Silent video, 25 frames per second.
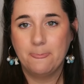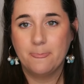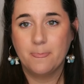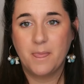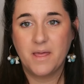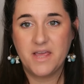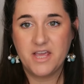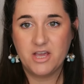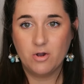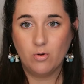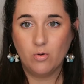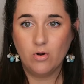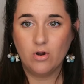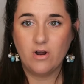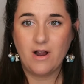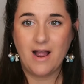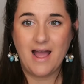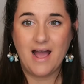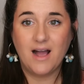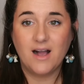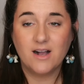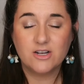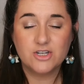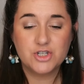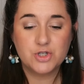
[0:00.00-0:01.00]
but your
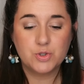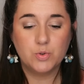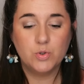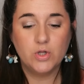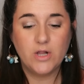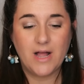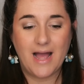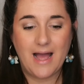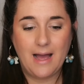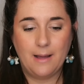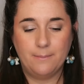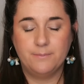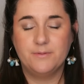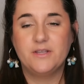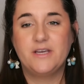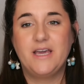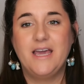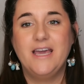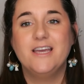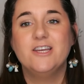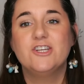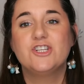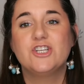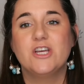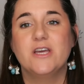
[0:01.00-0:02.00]
actual
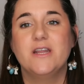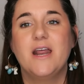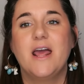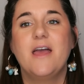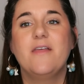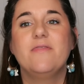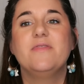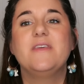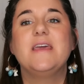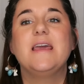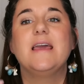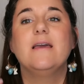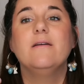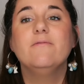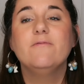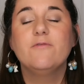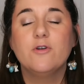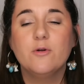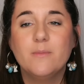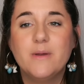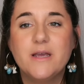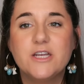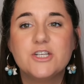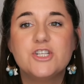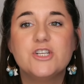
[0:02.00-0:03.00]
application and the
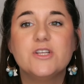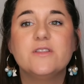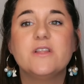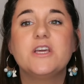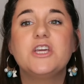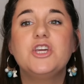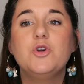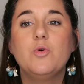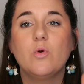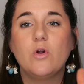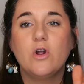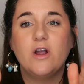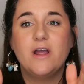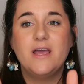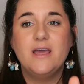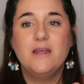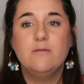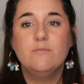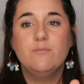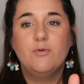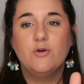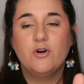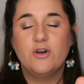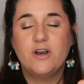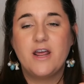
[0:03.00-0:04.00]
information that you are
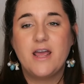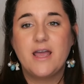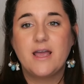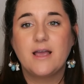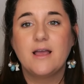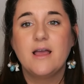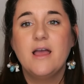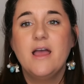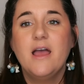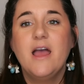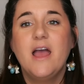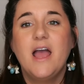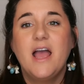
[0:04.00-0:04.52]
inputting